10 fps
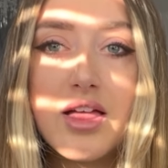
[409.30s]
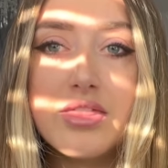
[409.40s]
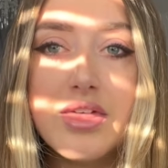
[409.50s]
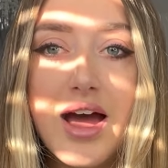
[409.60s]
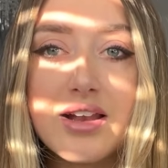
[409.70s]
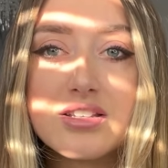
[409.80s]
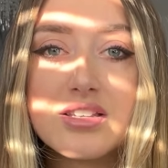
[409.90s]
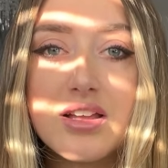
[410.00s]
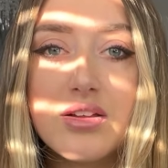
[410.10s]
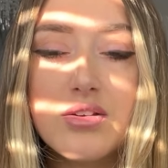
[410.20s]
that
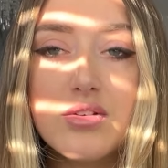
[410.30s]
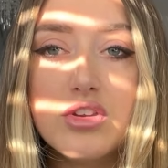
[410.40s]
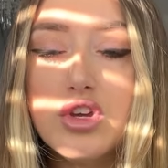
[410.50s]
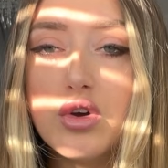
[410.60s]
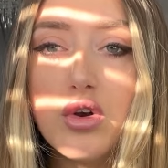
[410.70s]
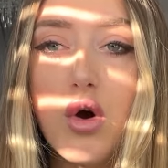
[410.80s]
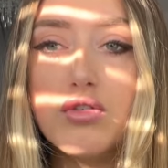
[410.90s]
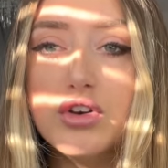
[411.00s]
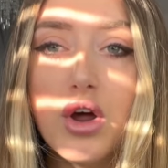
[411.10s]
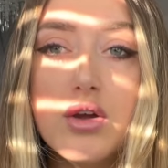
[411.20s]
you can
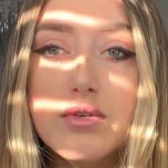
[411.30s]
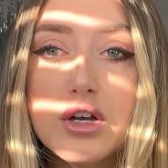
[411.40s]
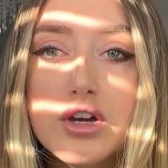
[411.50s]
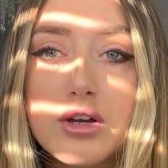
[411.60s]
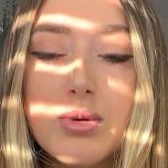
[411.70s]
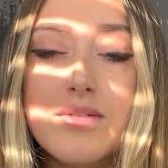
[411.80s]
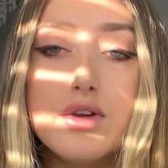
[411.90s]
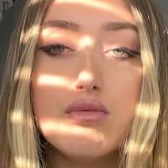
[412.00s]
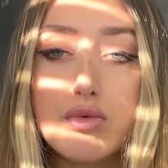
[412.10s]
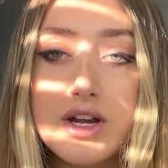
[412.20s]
often overlook. But if
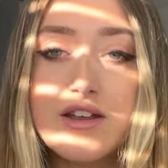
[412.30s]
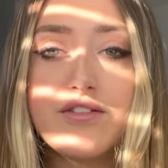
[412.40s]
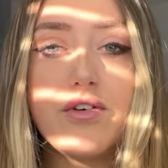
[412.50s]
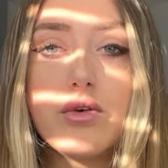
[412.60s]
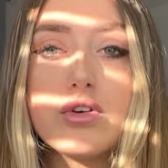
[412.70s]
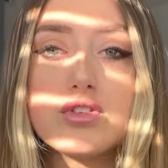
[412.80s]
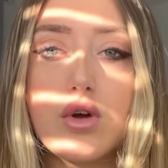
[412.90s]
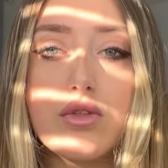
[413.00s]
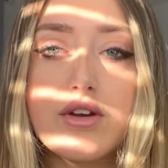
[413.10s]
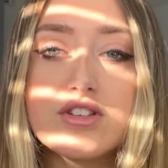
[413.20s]
you really focus
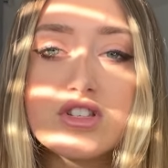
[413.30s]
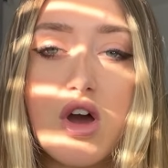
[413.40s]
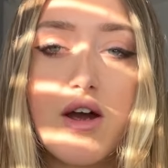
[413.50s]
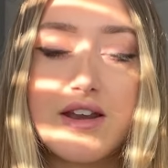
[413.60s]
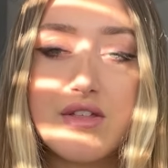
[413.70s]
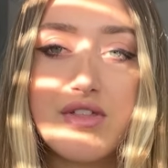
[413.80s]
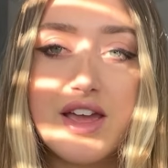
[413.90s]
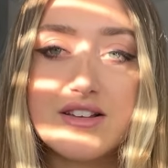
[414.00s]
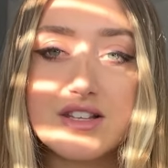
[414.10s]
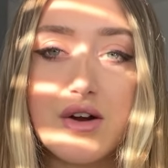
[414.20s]
on those tiny
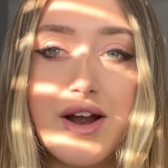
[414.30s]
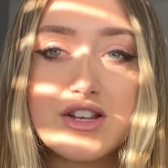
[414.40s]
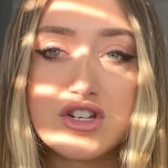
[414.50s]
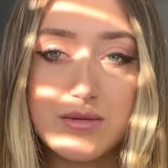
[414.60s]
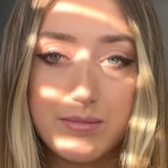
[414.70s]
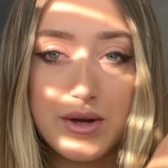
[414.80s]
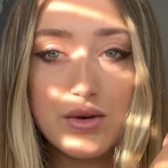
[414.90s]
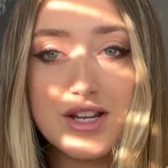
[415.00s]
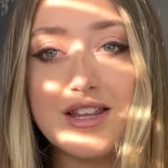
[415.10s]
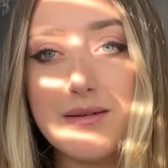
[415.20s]
things that are actually
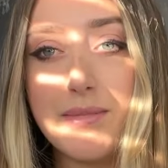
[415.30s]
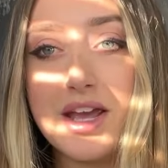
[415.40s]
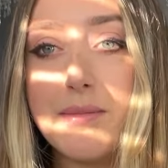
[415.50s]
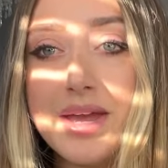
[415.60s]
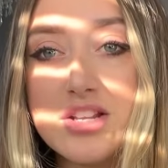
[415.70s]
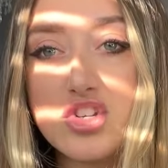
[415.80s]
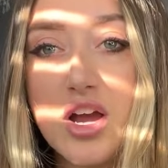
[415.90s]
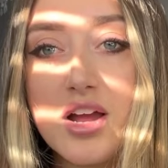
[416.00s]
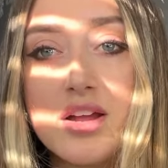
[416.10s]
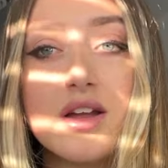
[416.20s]
building the bigger
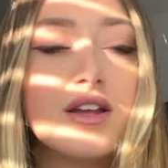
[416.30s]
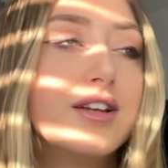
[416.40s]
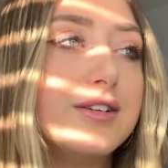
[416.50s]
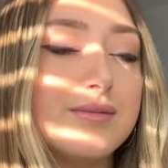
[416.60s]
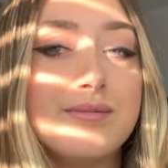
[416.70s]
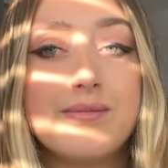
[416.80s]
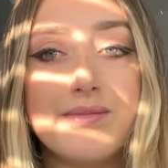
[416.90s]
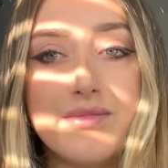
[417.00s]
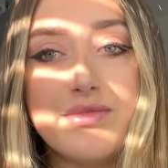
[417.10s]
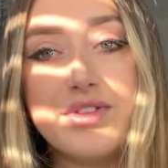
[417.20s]
picture,
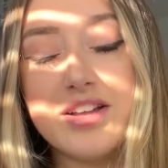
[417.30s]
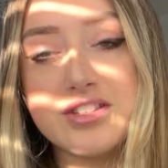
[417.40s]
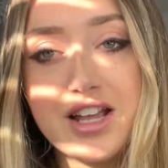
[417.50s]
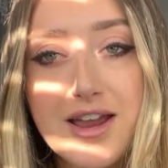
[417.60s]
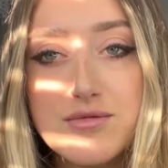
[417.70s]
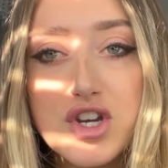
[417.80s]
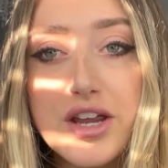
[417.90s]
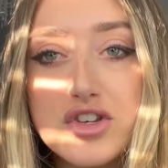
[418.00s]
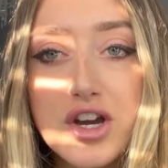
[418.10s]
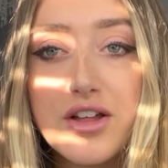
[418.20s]
that's the game
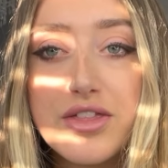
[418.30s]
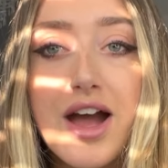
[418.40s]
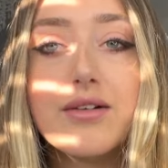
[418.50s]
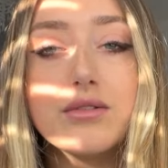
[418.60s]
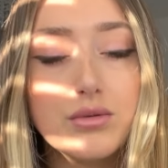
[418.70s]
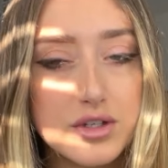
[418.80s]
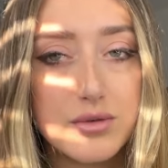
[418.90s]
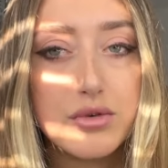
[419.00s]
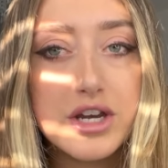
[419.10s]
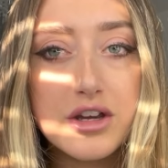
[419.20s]
changer. That was a
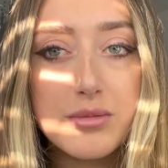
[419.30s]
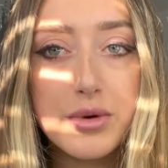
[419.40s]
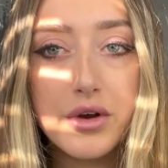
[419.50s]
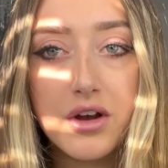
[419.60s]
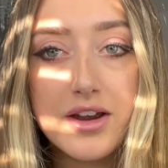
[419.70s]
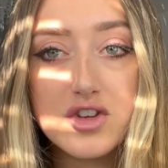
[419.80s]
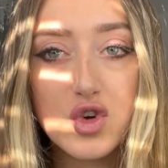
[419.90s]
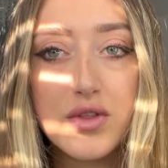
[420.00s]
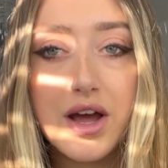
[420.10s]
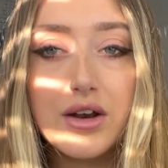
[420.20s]
really good book. I
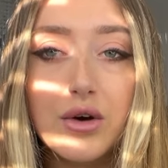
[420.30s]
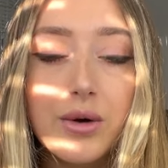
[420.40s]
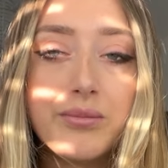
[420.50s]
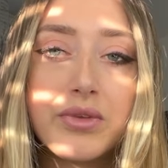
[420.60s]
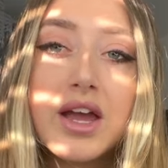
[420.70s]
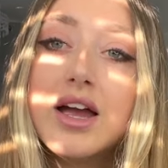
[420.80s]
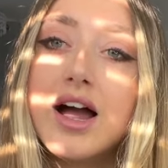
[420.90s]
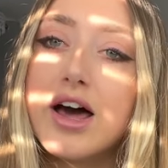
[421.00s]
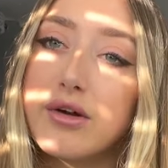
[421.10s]
enjoyed that a lot, and I